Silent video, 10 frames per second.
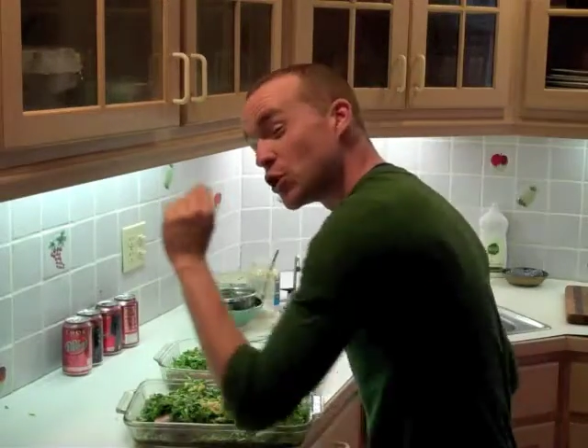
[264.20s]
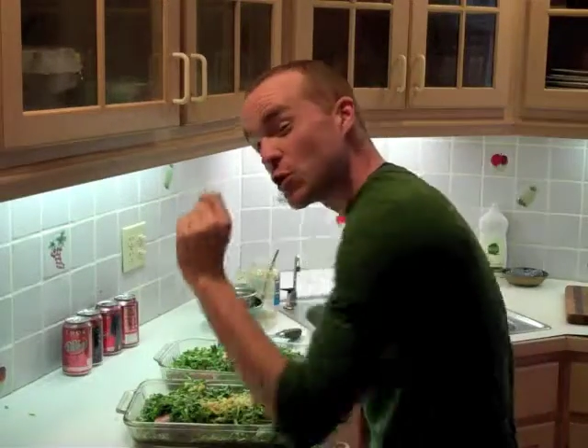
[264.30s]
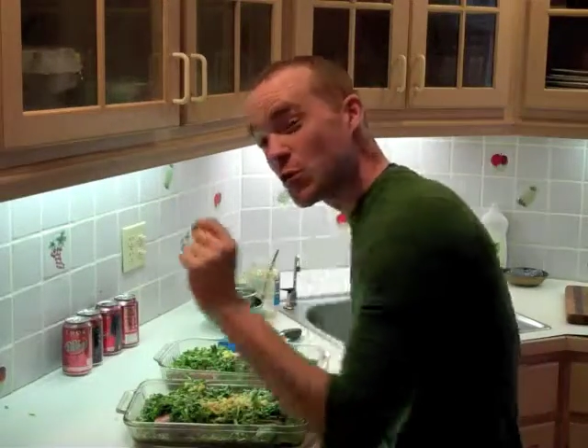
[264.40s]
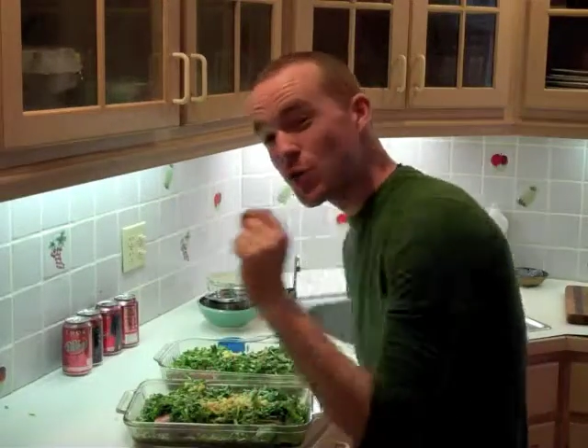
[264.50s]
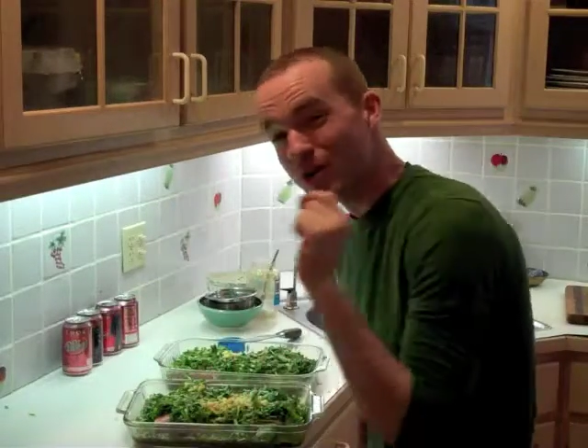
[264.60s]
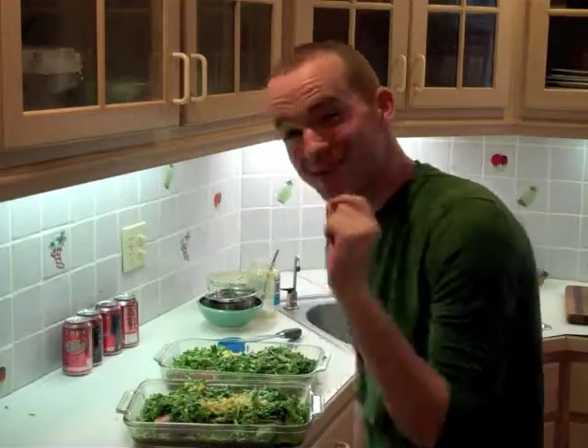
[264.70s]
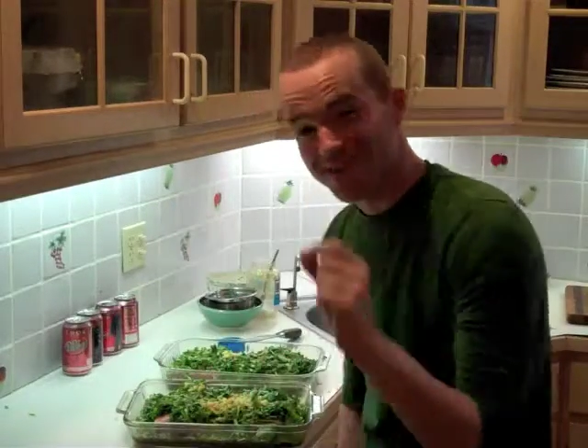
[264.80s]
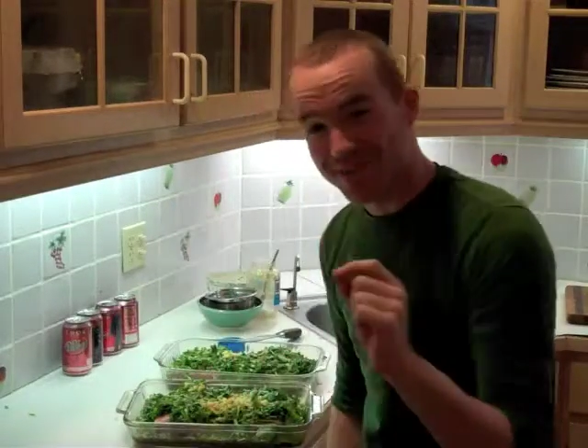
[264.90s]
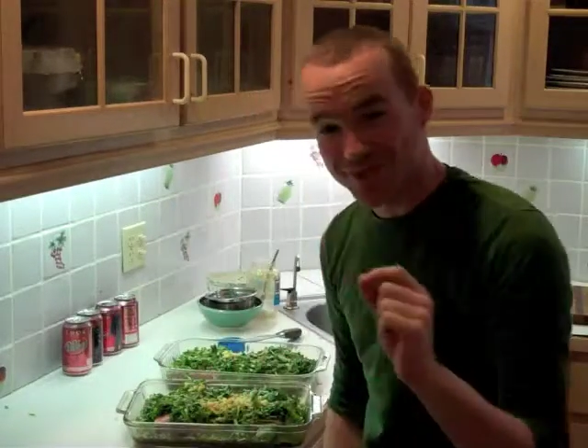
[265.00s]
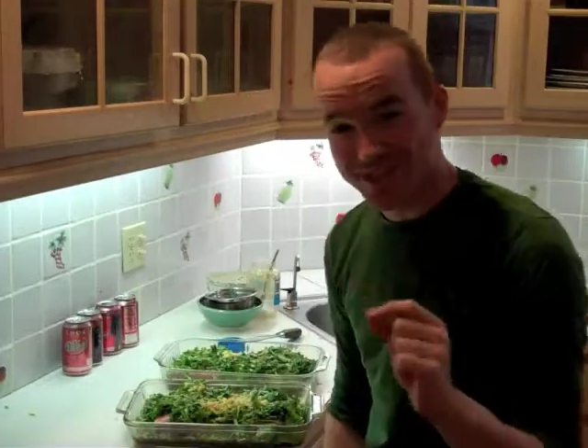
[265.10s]

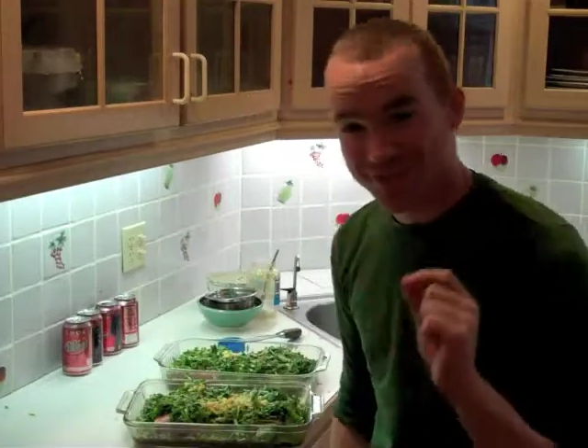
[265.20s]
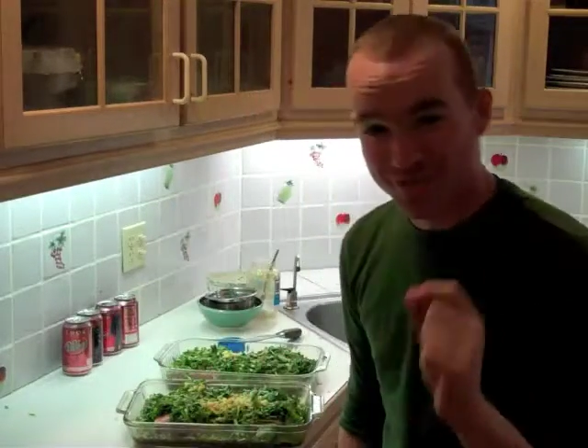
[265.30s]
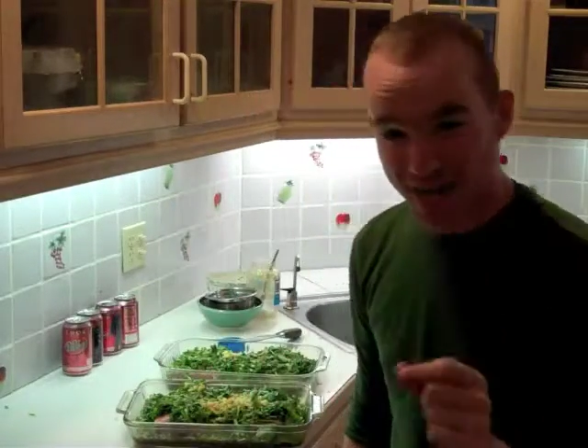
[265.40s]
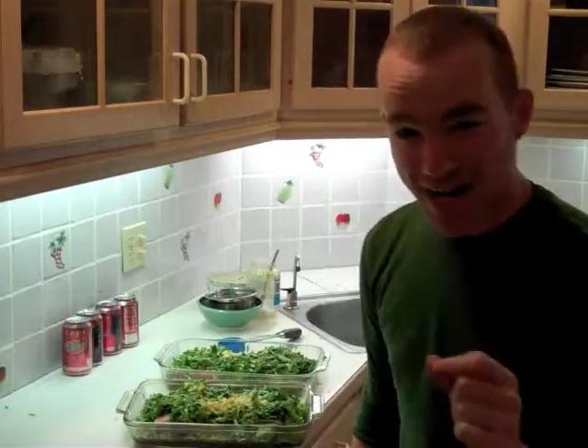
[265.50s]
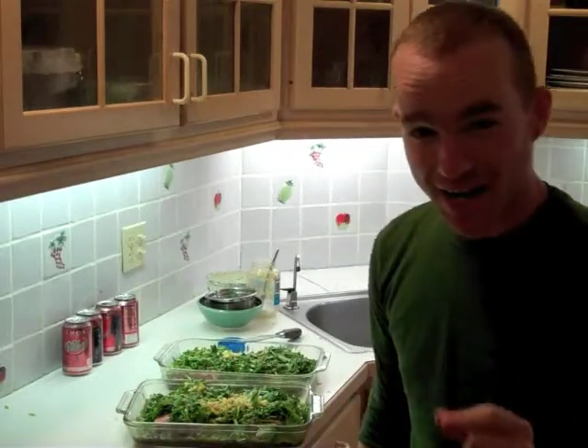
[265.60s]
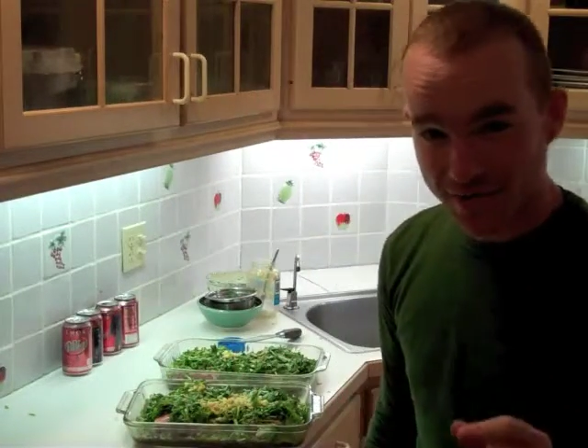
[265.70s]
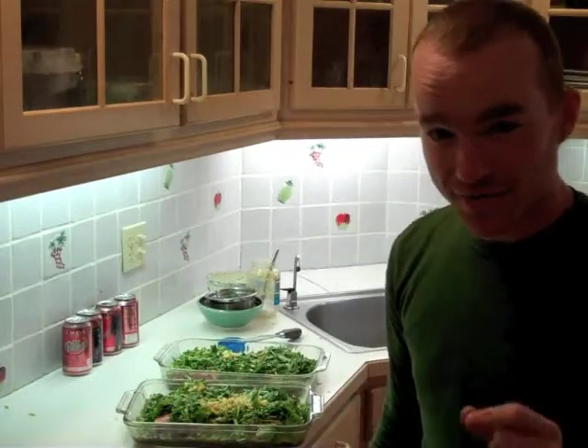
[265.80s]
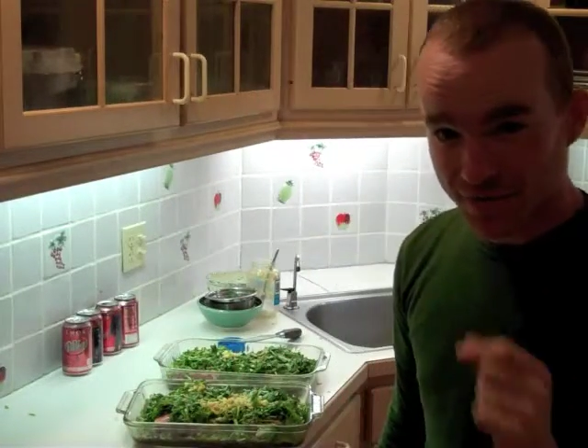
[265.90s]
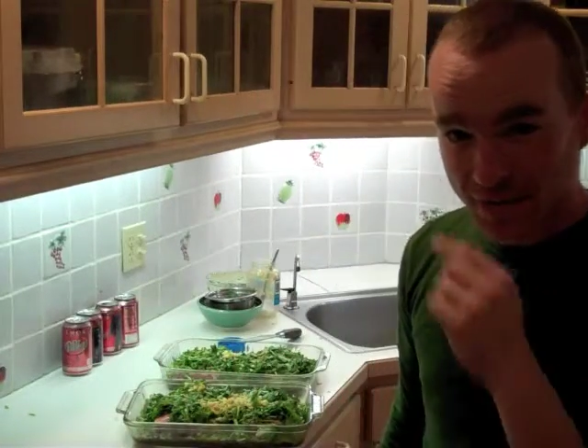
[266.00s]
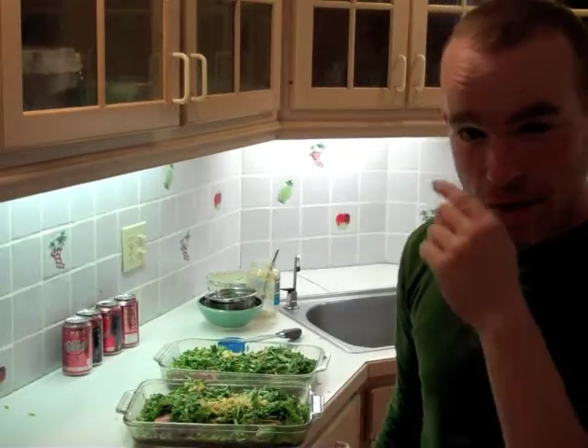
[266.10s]

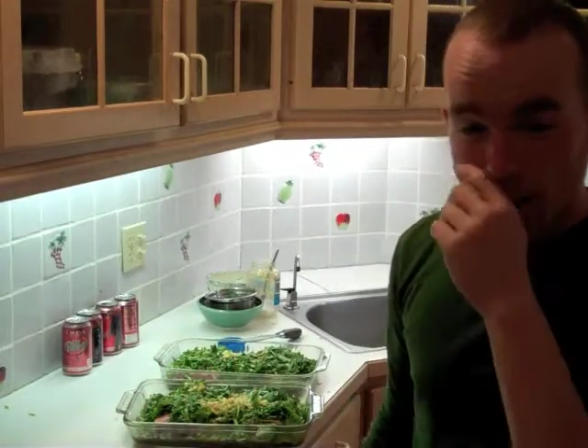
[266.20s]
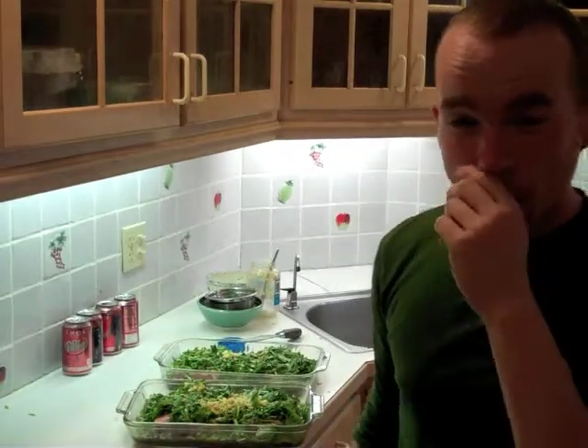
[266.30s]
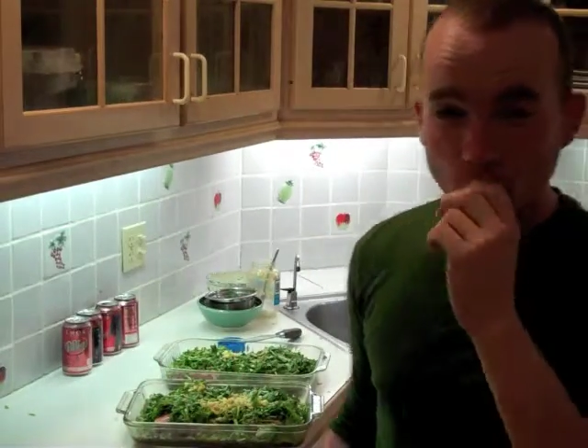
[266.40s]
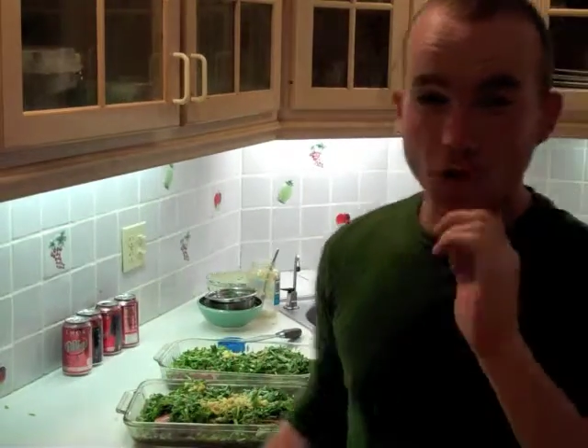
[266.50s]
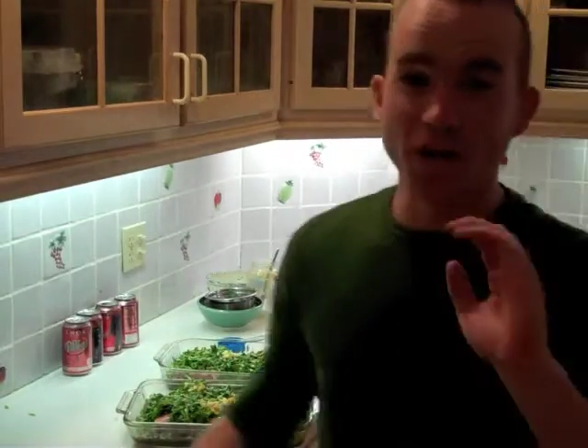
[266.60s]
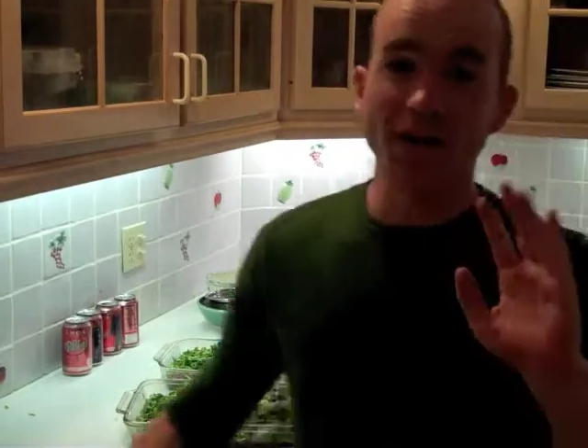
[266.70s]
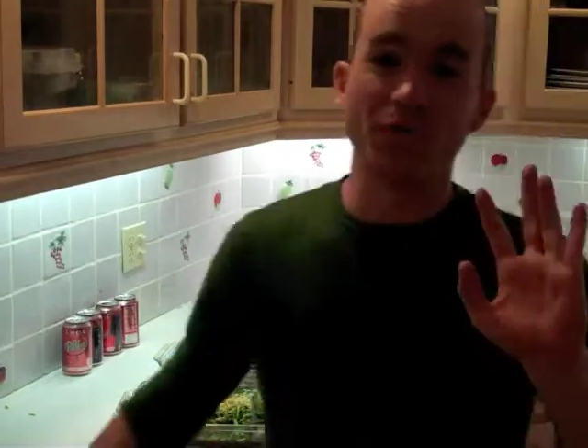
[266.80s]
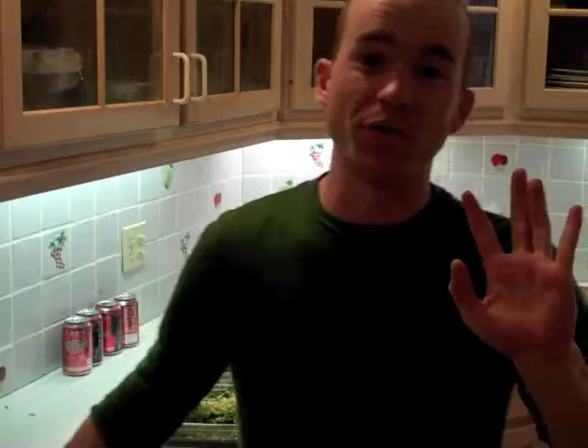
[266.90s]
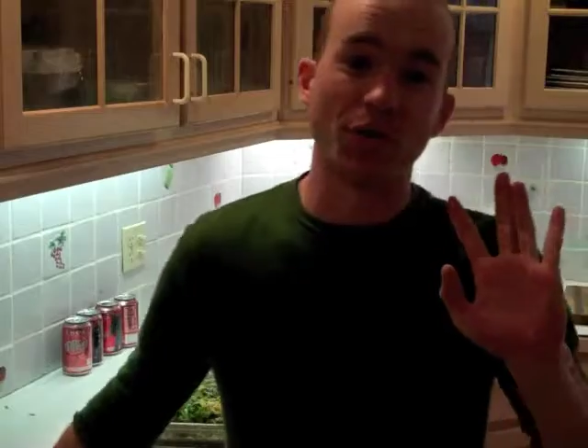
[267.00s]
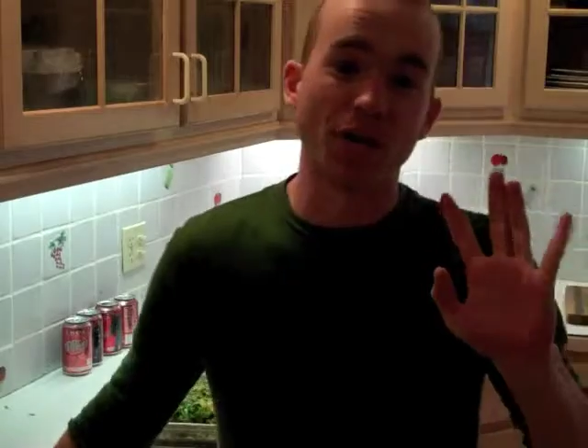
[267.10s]
275, or
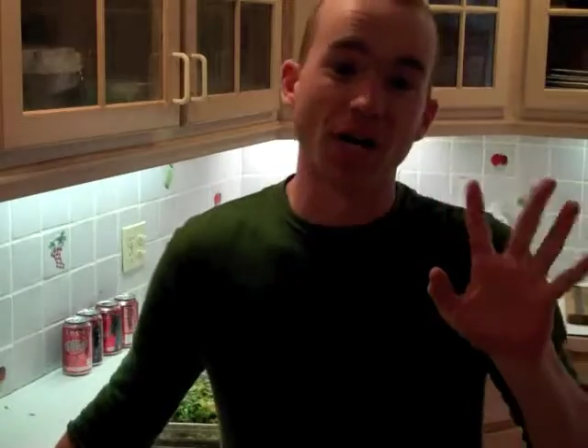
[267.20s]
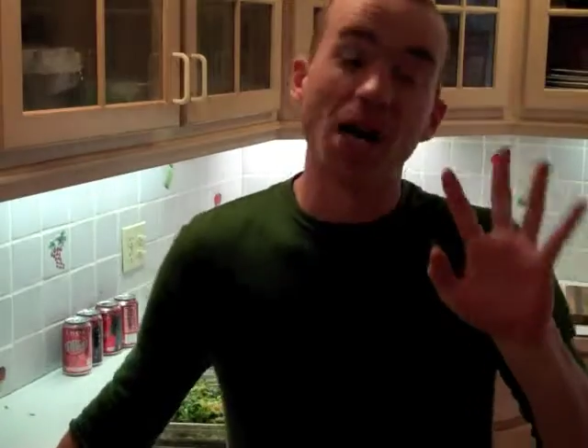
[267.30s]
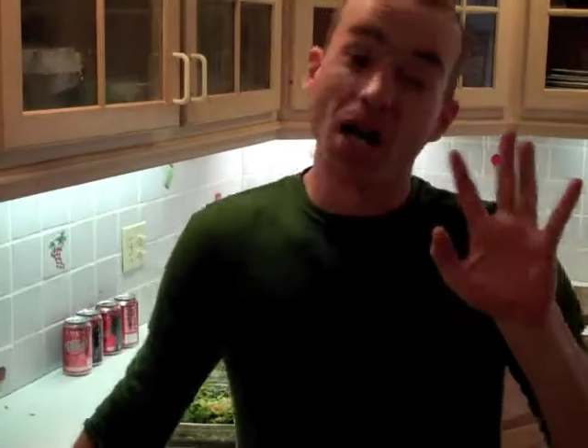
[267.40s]
if your